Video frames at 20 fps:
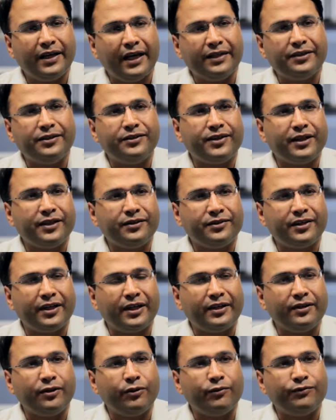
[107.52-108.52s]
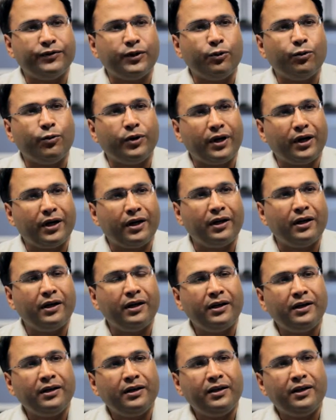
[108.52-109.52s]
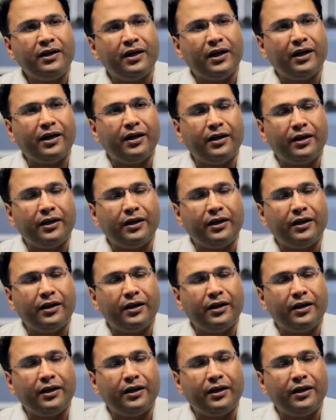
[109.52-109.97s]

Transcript: and design side of the overall um,